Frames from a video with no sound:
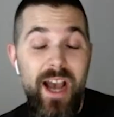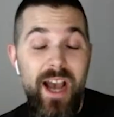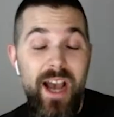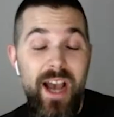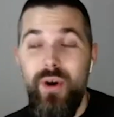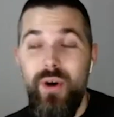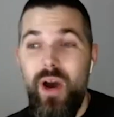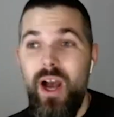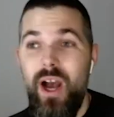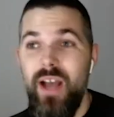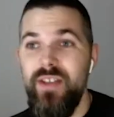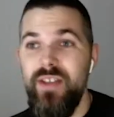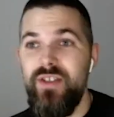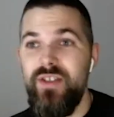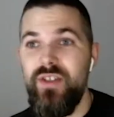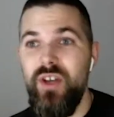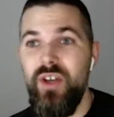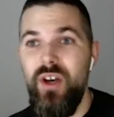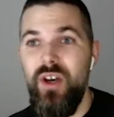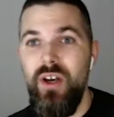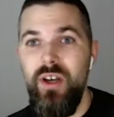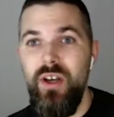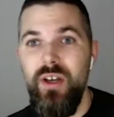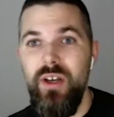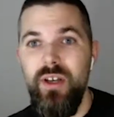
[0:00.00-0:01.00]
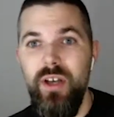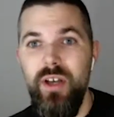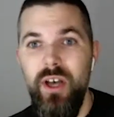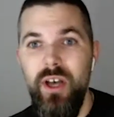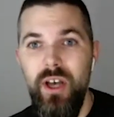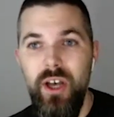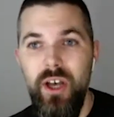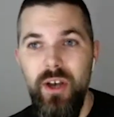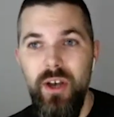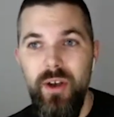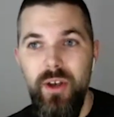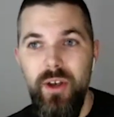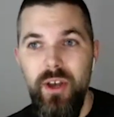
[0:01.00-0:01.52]
I
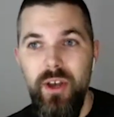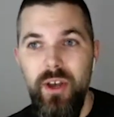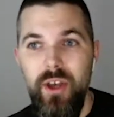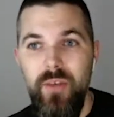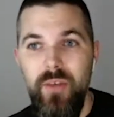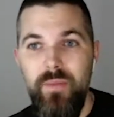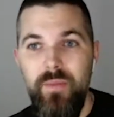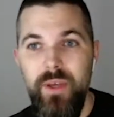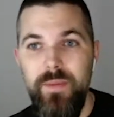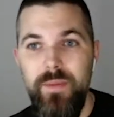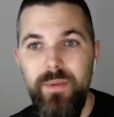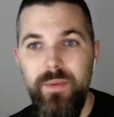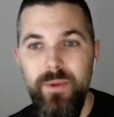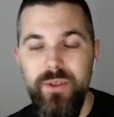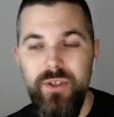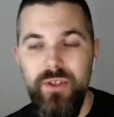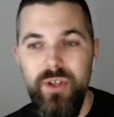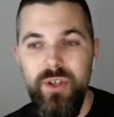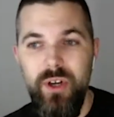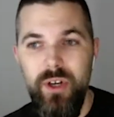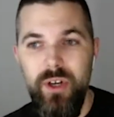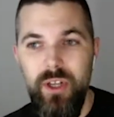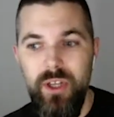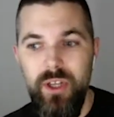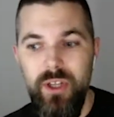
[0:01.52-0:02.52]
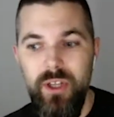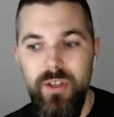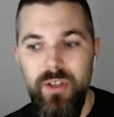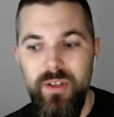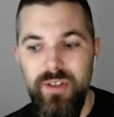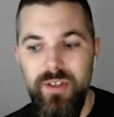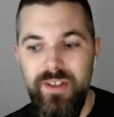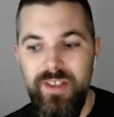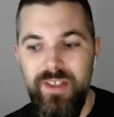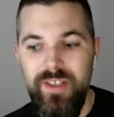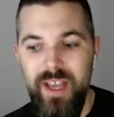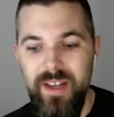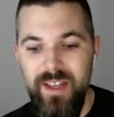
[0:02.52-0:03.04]
saw people
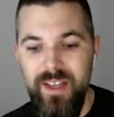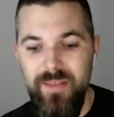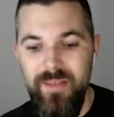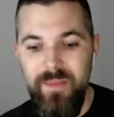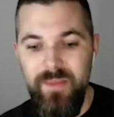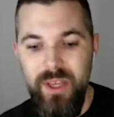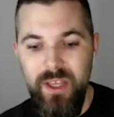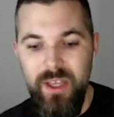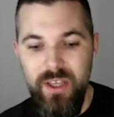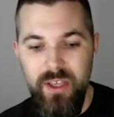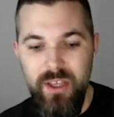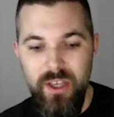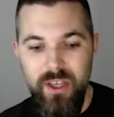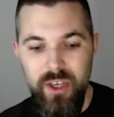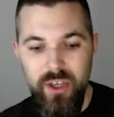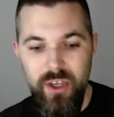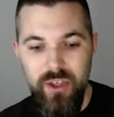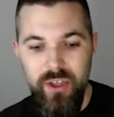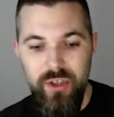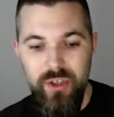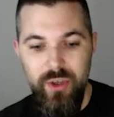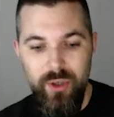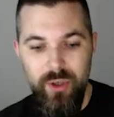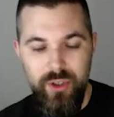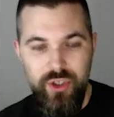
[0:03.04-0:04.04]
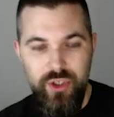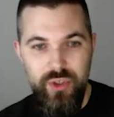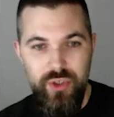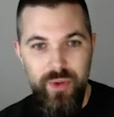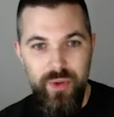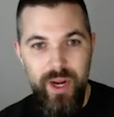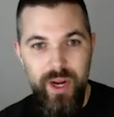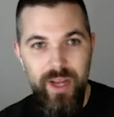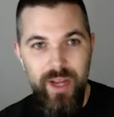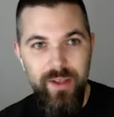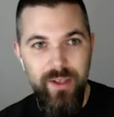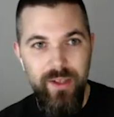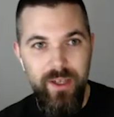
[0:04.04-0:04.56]
started sending me your
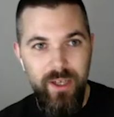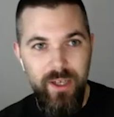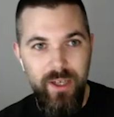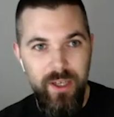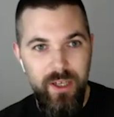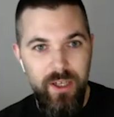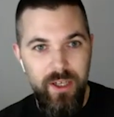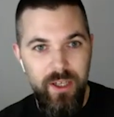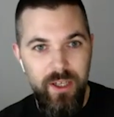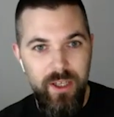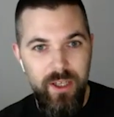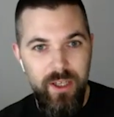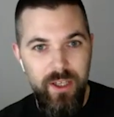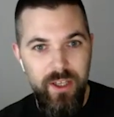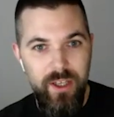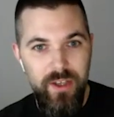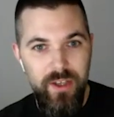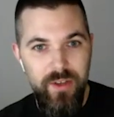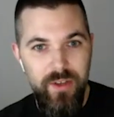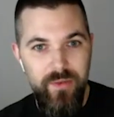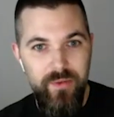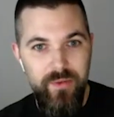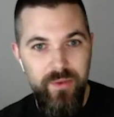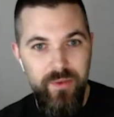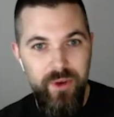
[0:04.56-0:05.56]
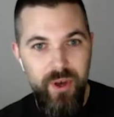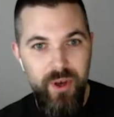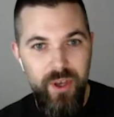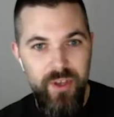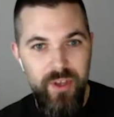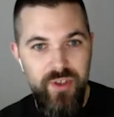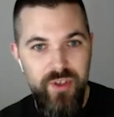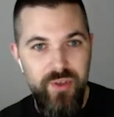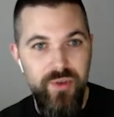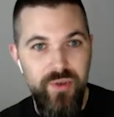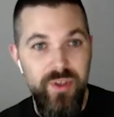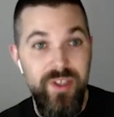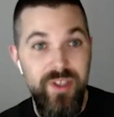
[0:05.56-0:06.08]
trailer
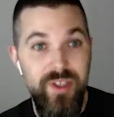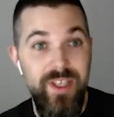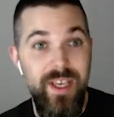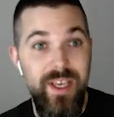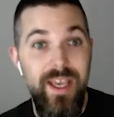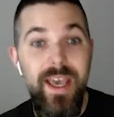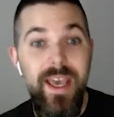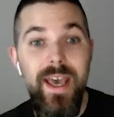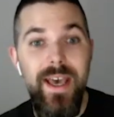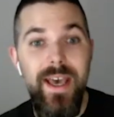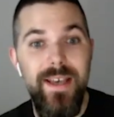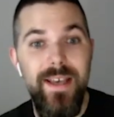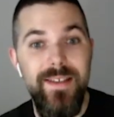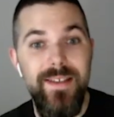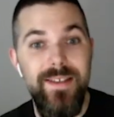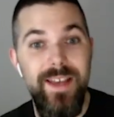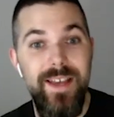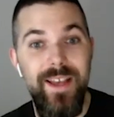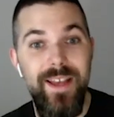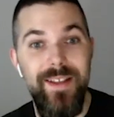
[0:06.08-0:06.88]
as soon as it hit,